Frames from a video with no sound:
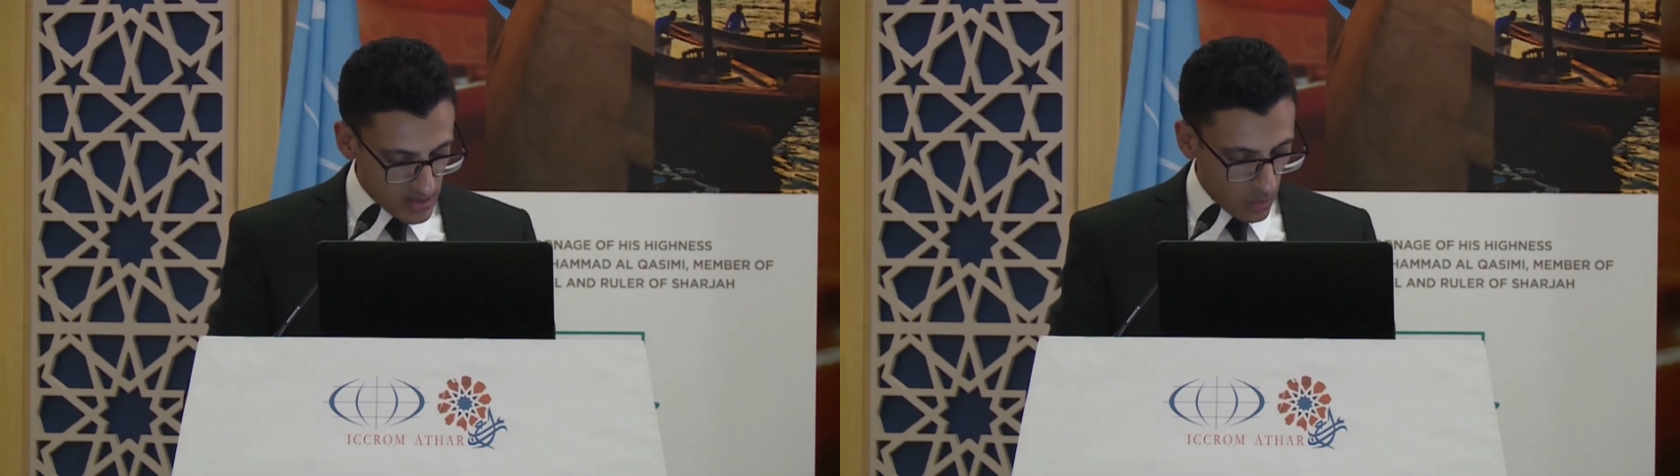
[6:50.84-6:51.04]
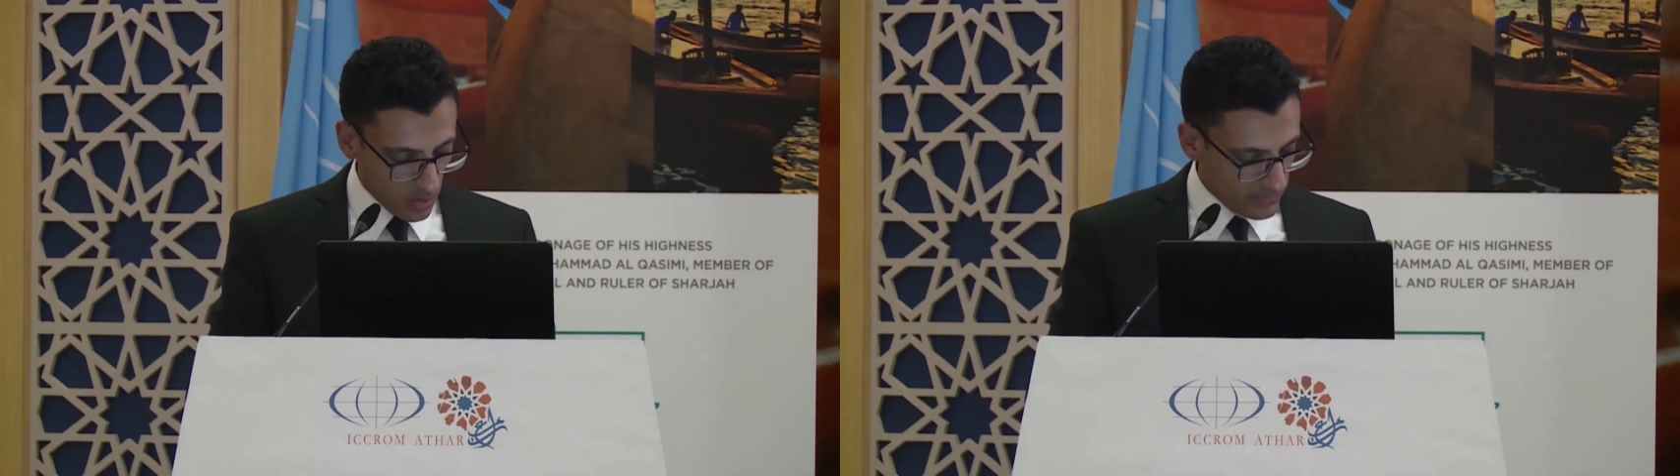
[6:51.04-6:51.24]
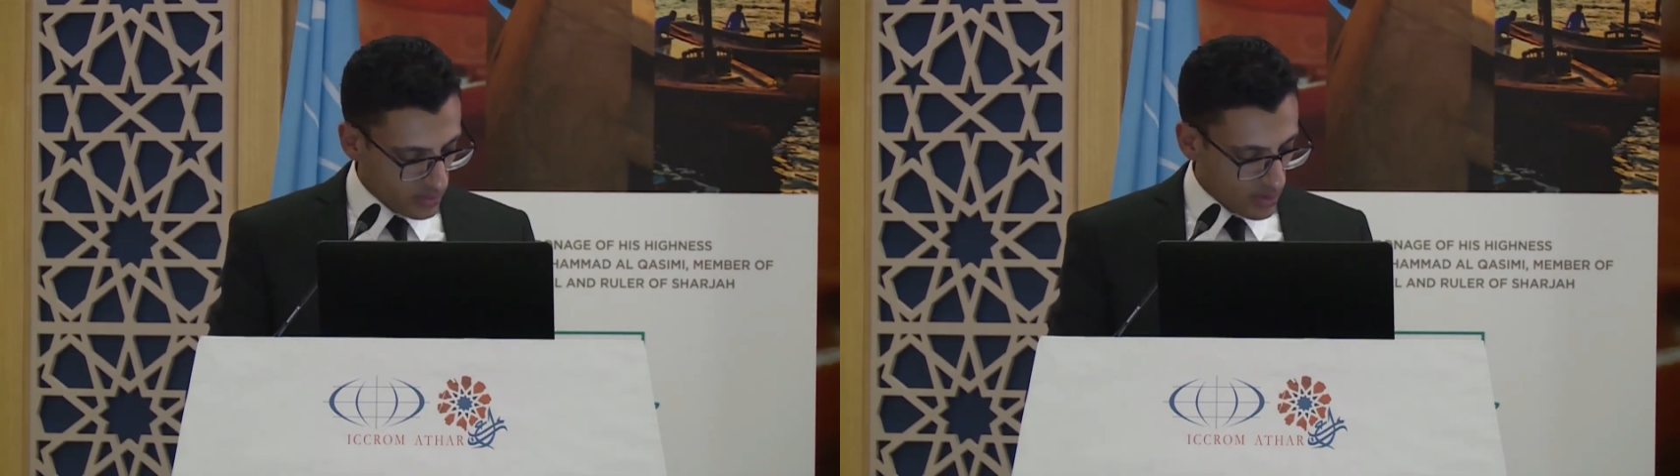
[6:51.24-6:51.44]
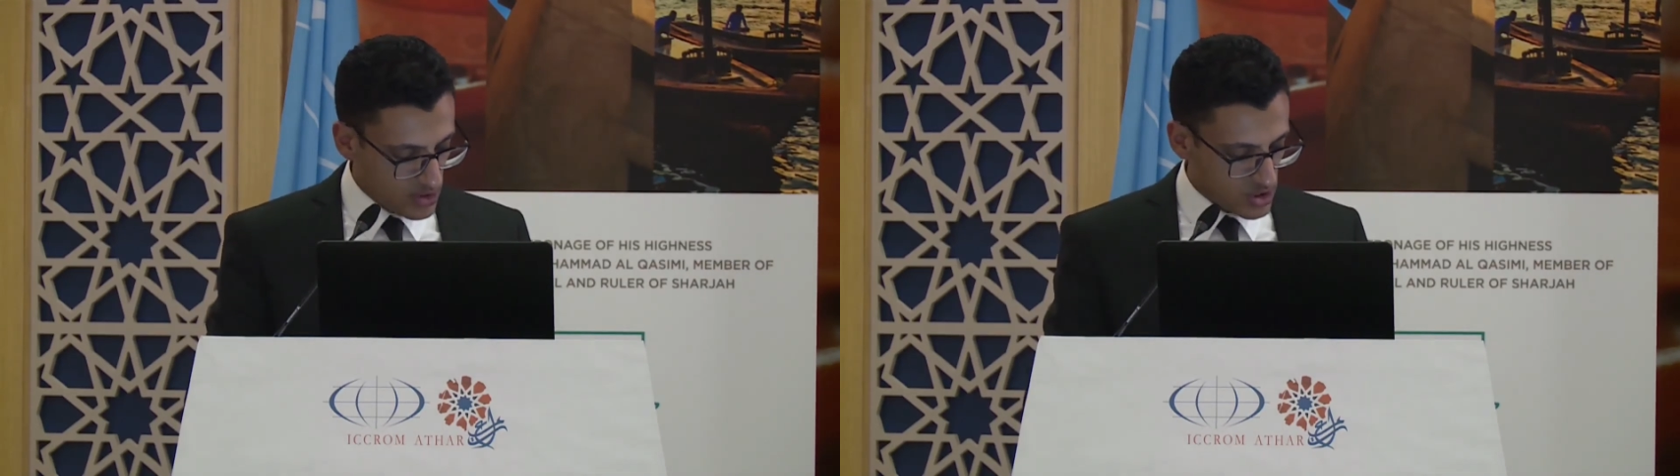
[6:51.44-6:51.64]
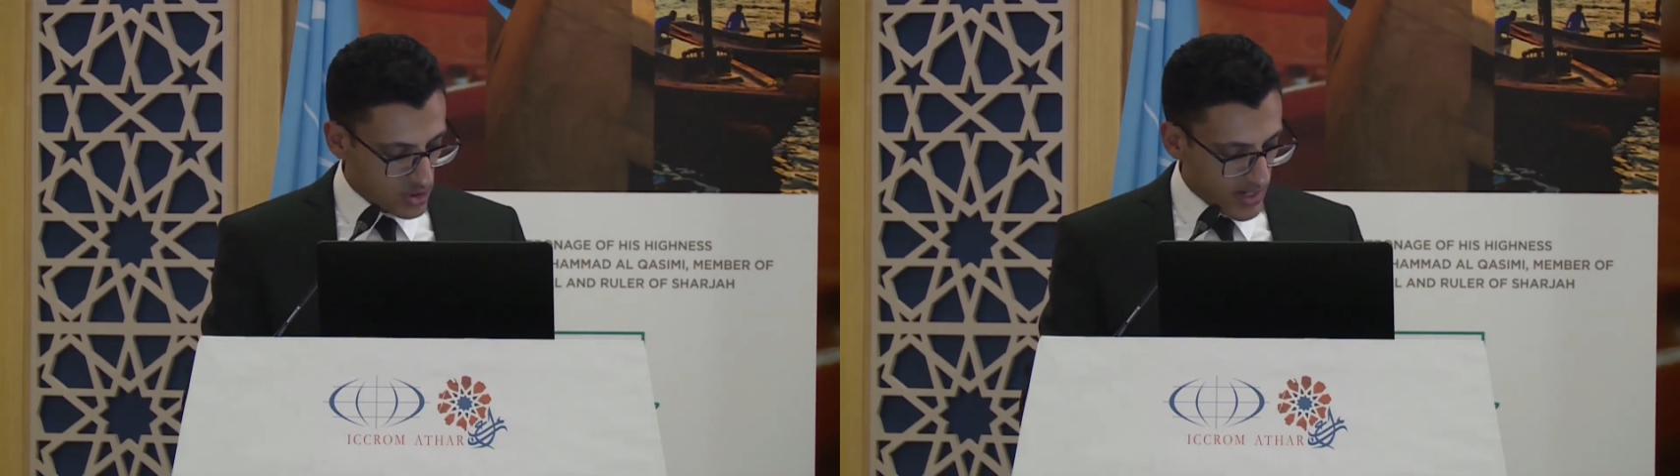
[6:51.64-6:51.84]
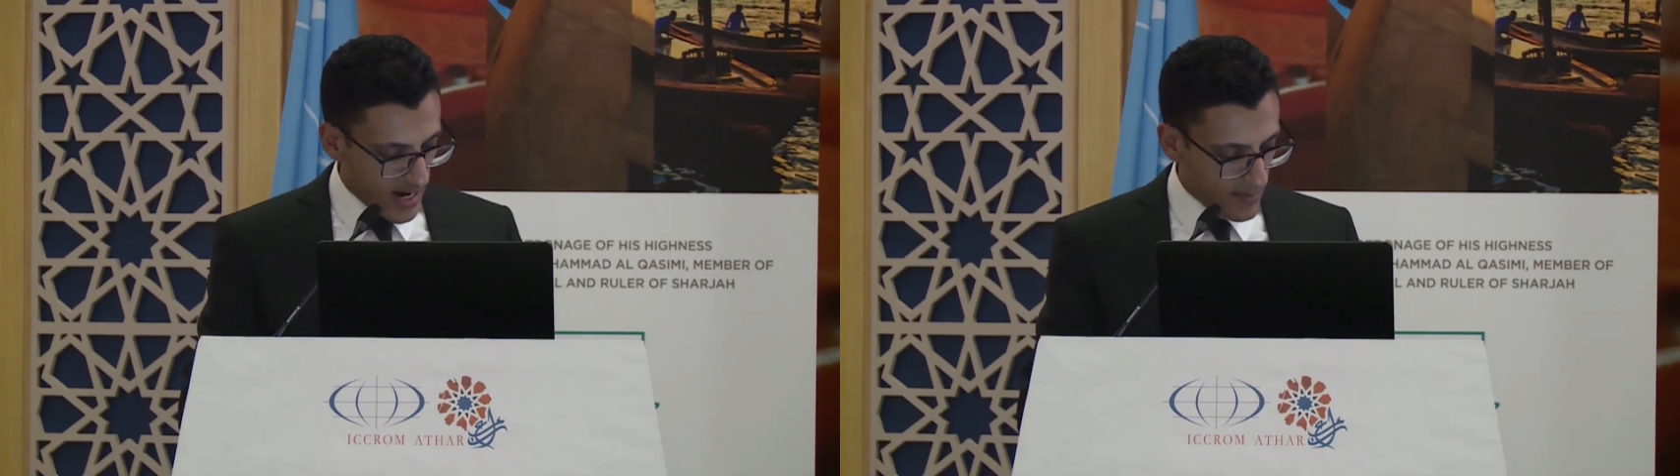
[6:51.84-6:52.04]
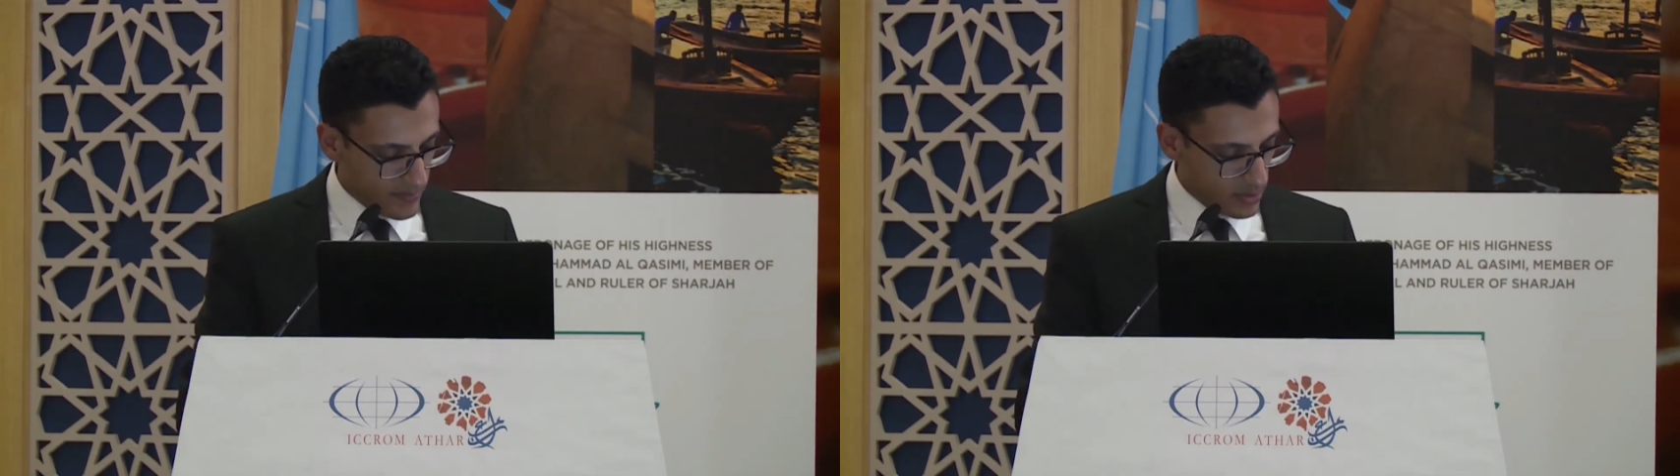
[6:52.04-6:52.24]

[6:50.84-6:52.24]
The Wall of Knowledge app